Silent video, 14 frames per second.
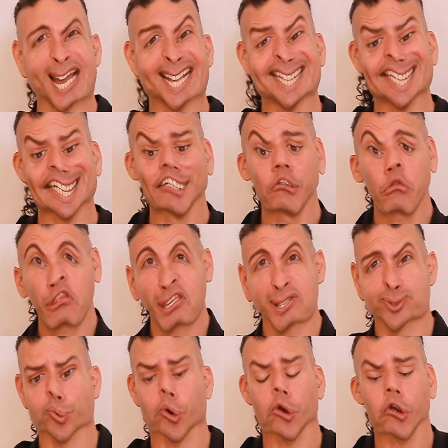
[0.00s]
I tell you
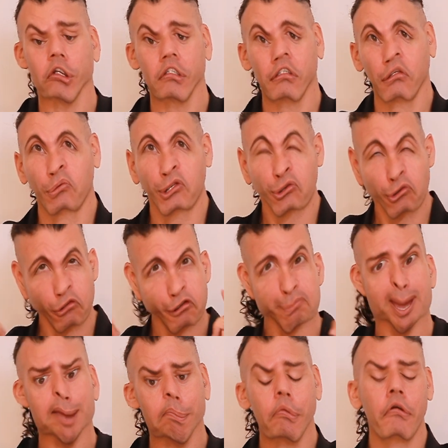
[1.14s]
these words and when you
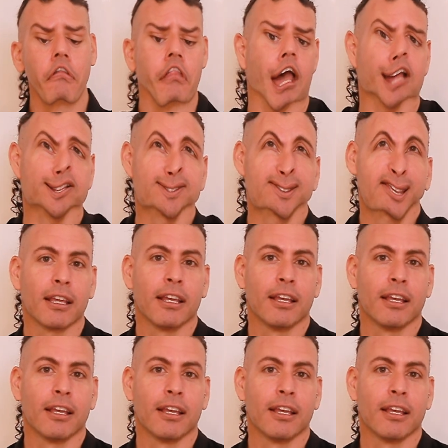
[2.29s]
remember that.